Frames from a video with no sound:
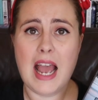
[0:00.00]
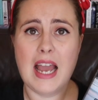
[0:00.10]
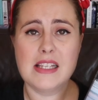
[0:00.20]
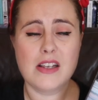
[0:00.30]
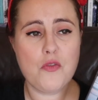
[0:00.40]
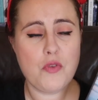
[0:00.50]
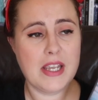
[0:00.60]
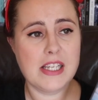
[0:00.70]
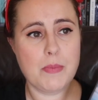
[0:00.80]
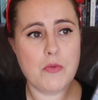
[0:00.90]
and I
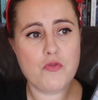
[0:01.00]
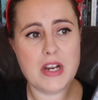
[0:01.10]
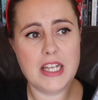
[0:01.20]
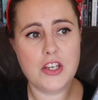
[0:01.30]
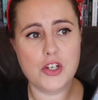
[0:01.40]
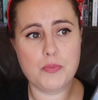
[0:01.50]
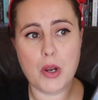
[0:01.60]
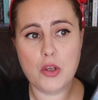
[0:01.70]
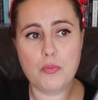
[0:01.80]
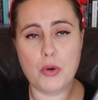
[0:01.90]
think it's been really good.
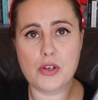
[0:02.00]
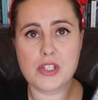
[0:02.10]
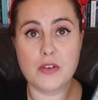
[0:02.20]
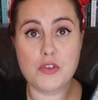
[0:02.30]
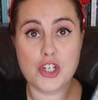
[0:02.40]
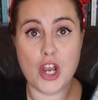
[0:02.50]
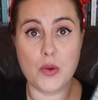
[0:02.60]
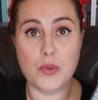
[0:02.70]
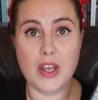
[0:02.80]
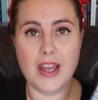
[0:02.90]
Both books have
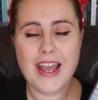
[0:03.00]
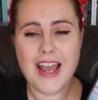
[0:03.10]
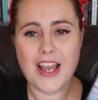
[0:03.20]
shown that,